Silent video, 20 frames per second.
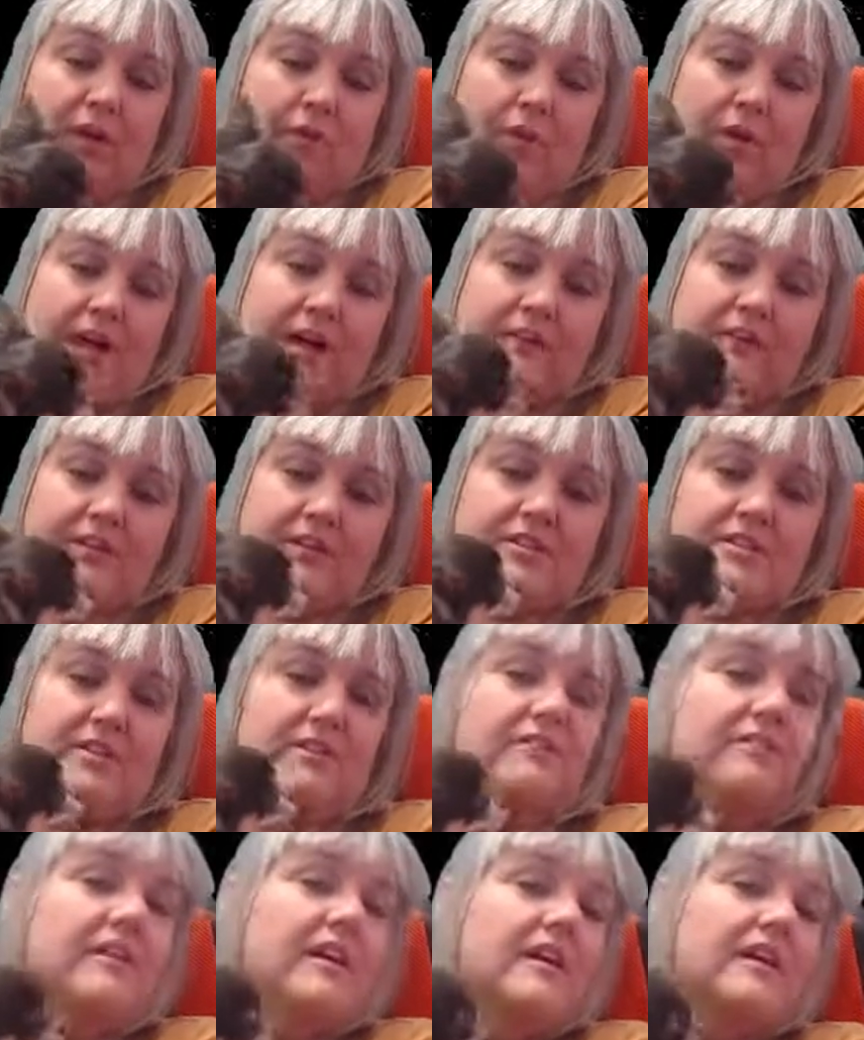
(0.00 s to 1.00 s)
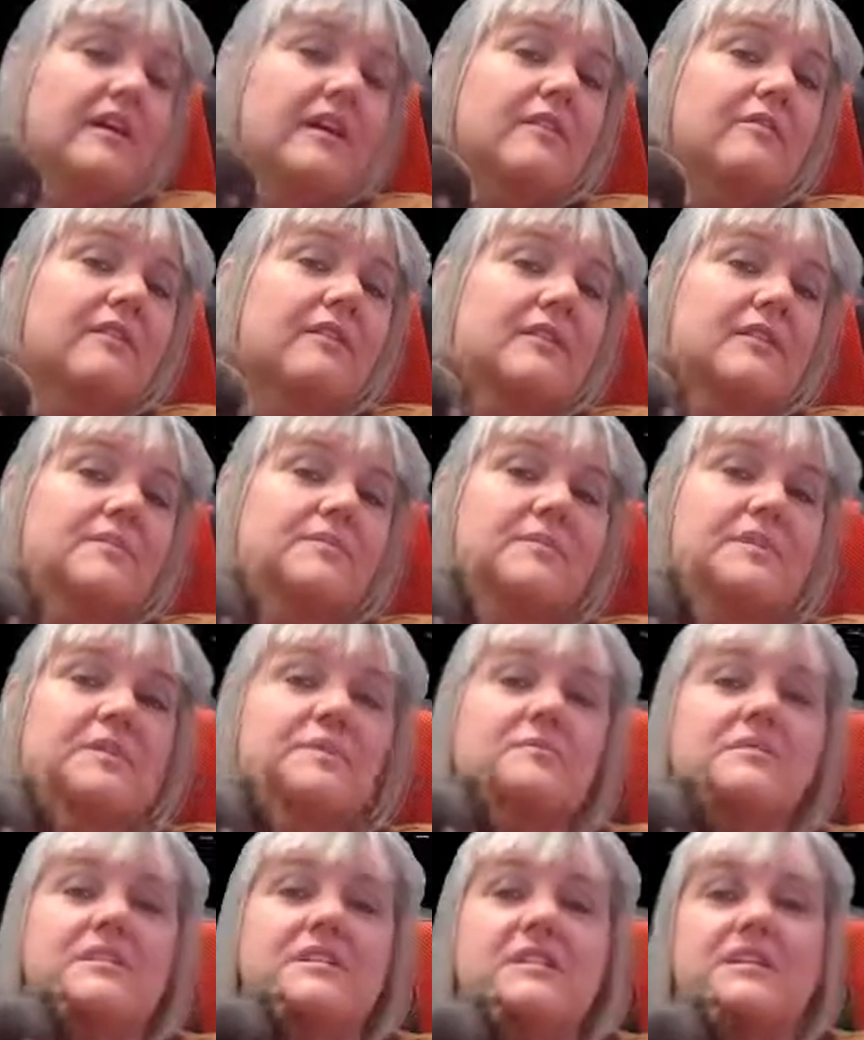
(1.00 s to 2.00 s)
Where if I turn around, like when I speak
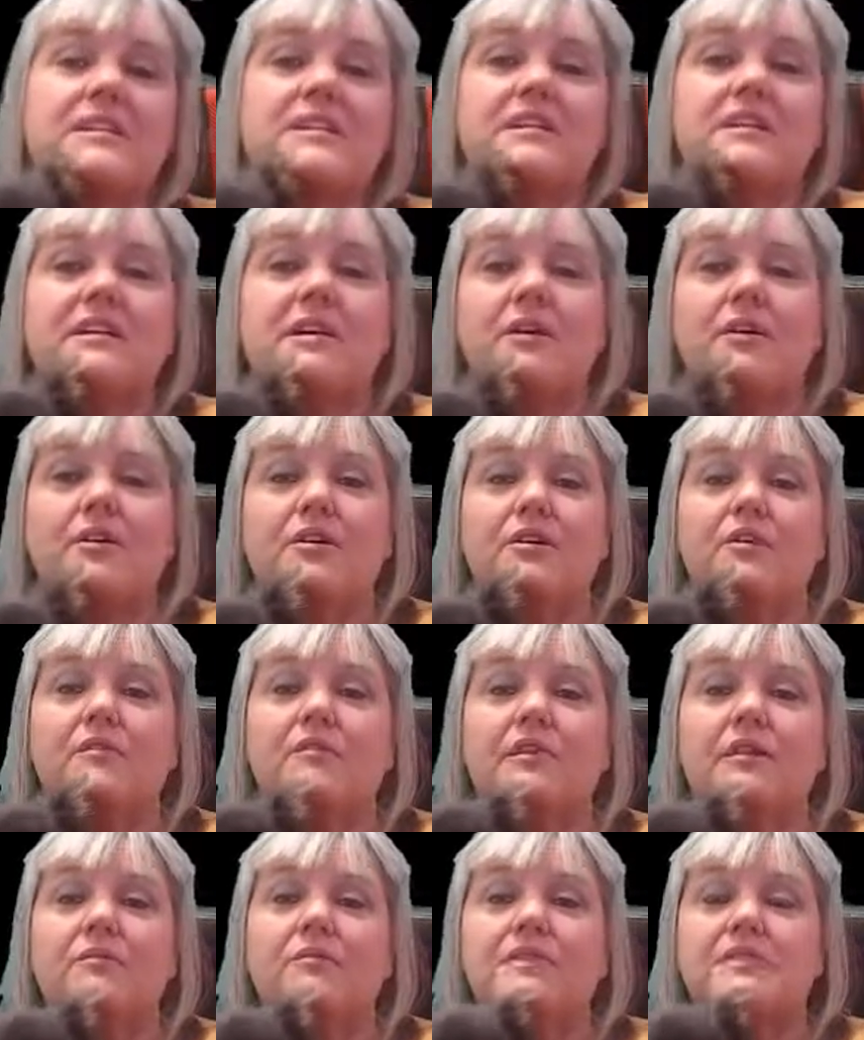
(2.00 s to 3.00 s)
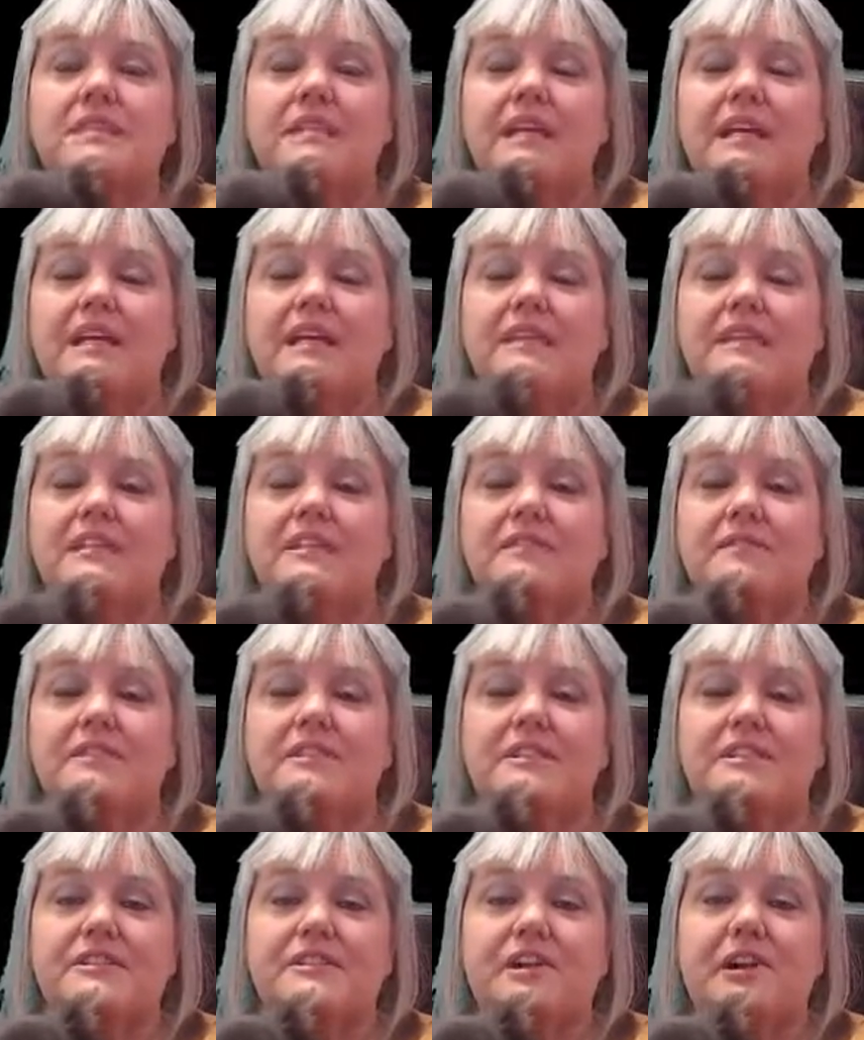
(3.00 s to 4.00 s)
to my sister, I go on then, what's the latest of
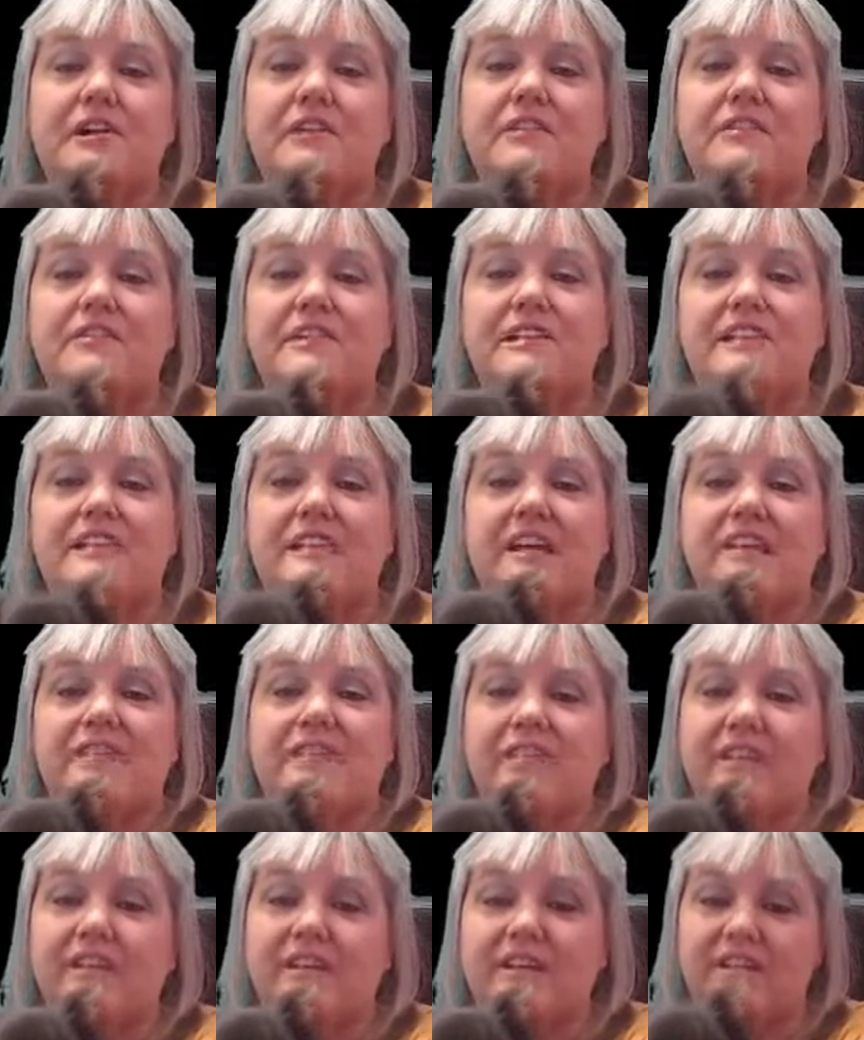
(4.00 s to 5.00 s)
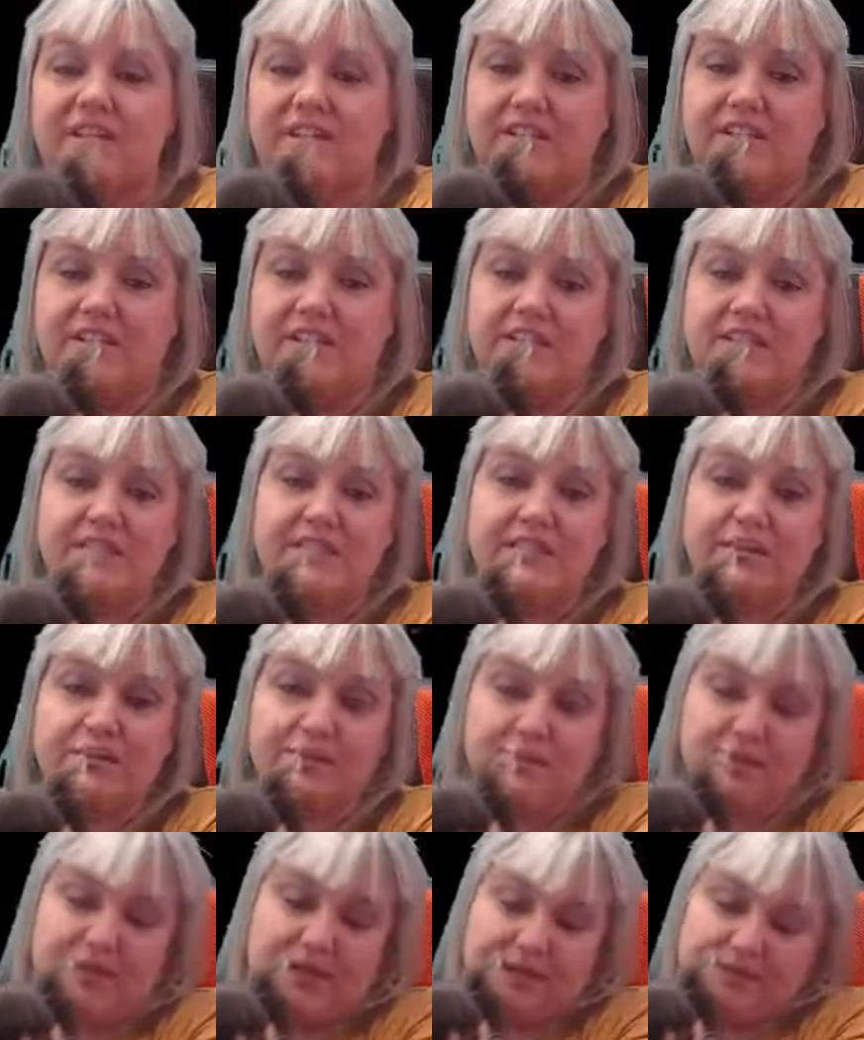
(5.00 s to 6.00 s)
this COVID and everything, and then she
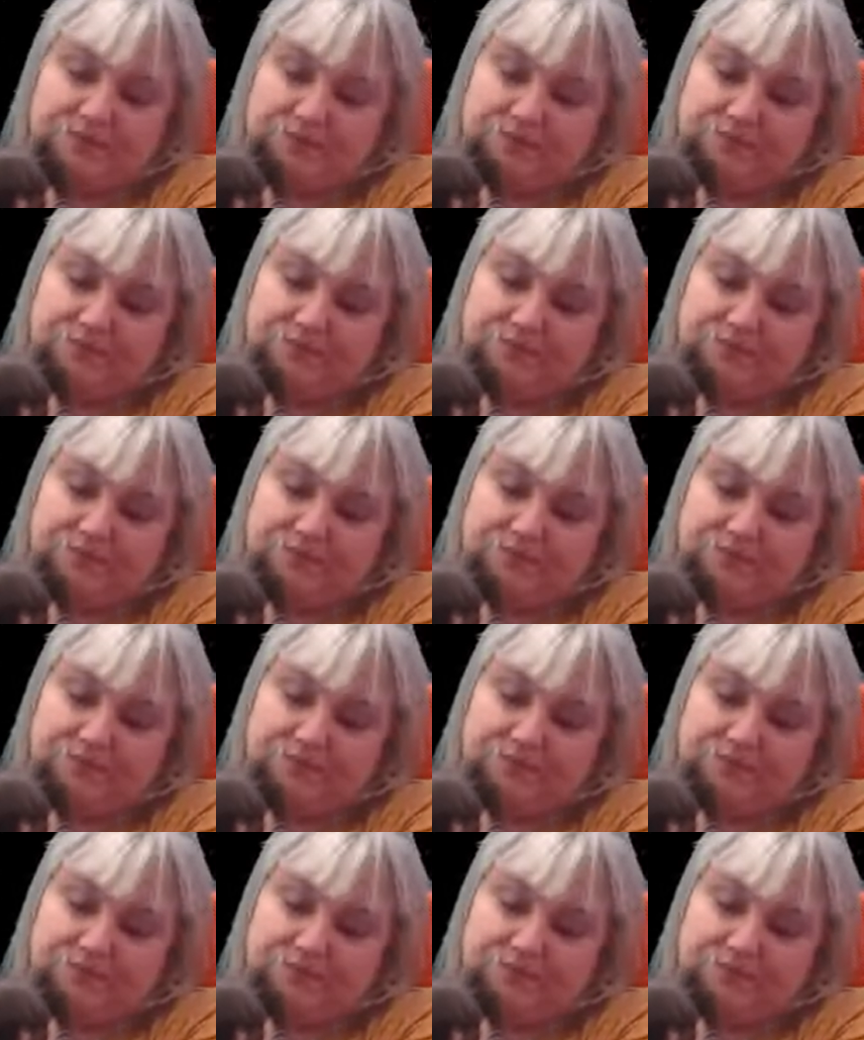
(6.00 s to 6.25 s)
tells me.